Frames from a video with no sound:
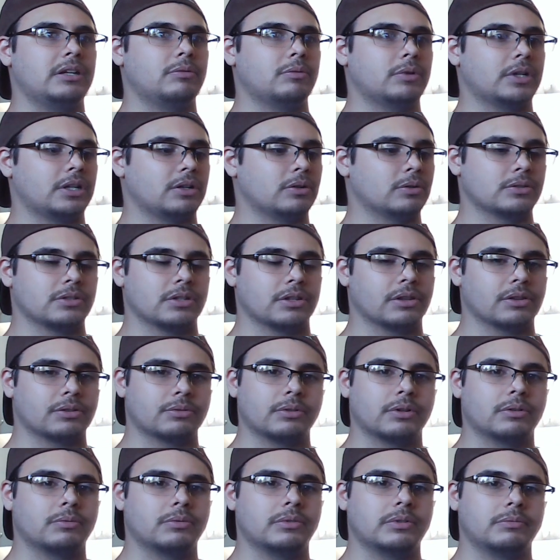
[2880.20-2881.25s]
Would he go to the
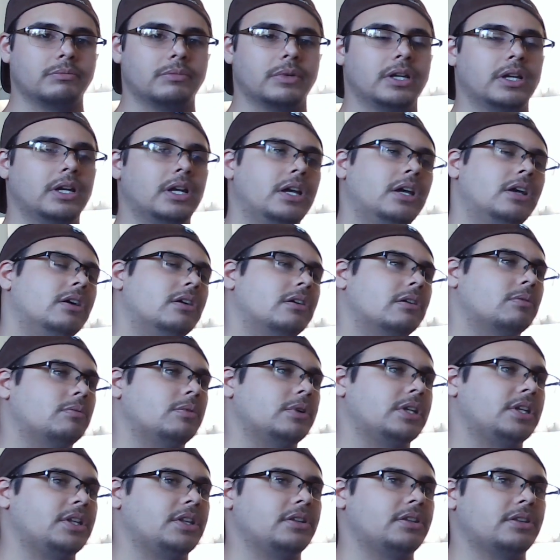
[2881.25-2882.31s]
throne room, or would
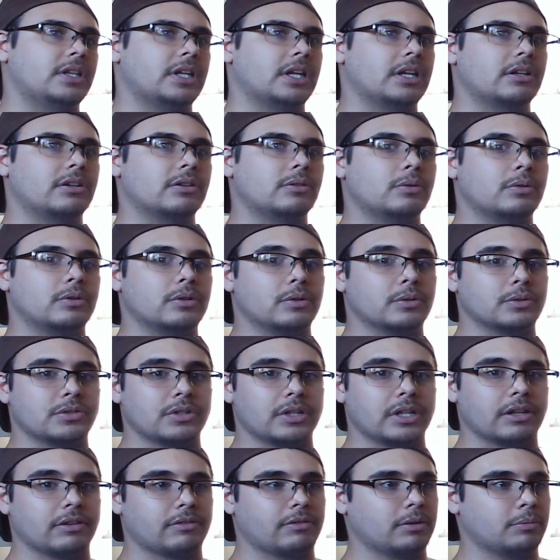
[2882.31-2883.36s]
he think, oh, go to
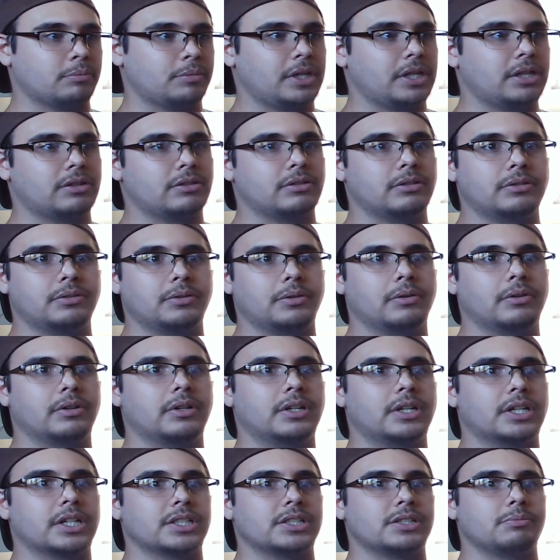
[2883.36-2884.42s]
Neferpito,
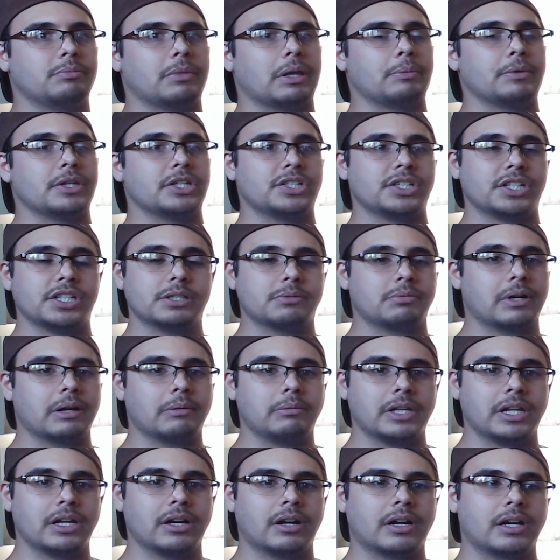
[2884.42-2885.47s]
because maybe she's
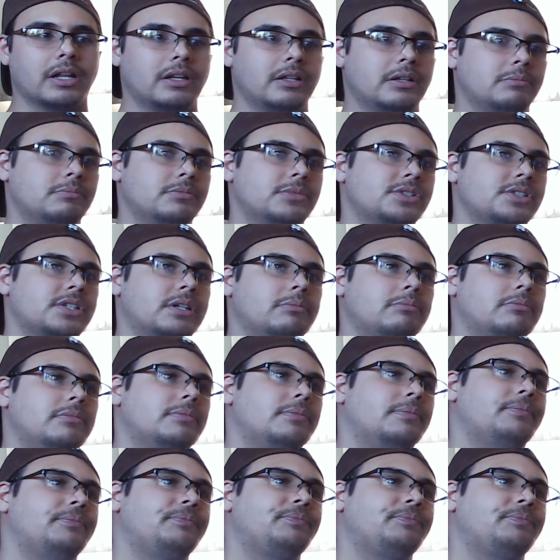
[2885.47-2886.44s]
probably guarding him or something?